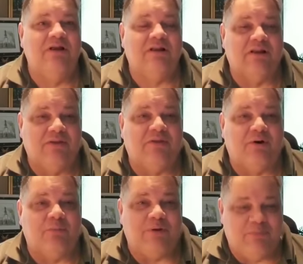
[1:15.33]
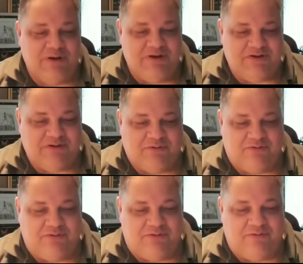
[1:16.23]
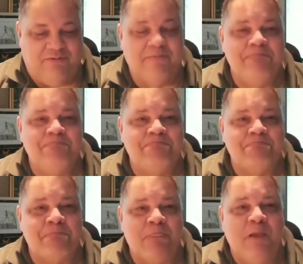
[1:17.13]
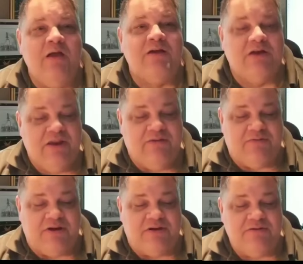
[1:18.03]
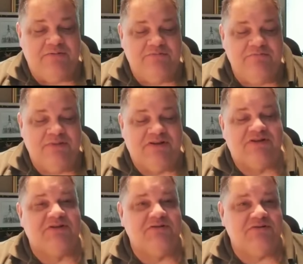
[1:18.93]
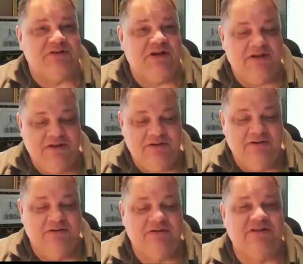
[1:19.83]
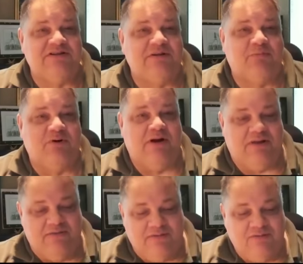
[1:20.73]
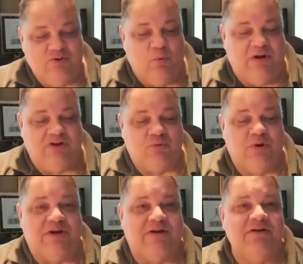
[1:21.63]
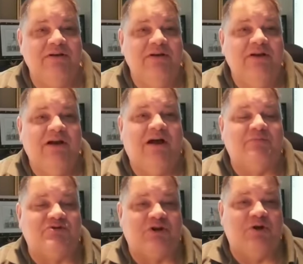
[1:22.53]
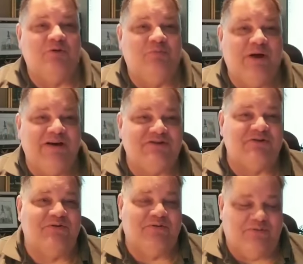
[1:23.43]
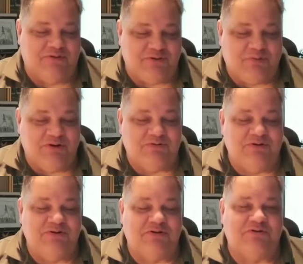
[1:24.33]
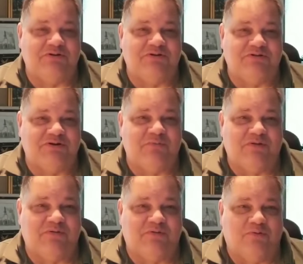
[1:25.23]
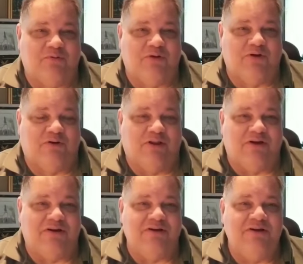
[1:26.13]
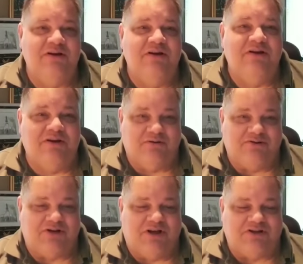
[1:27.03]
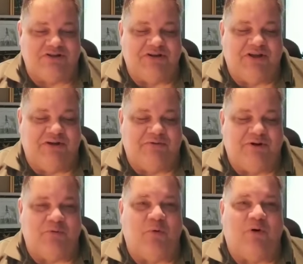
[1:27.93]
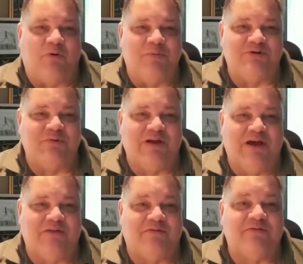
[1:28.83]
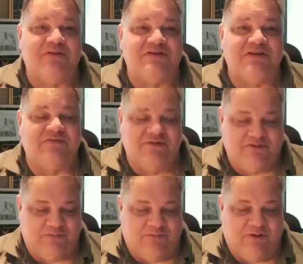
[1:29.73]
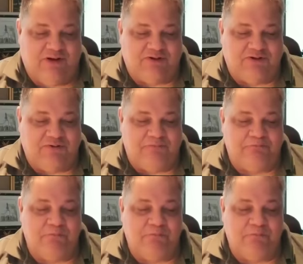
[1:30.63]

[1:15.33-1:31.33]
Let There Be Peace on Earth. Good evening. It's Tuesday, December 8th, 2020. I'm Joe, pastor at First Presbyterian Church here in Smithfield, North Carolina, here in Johnston County. Welcome as we gather for this evening's reflection.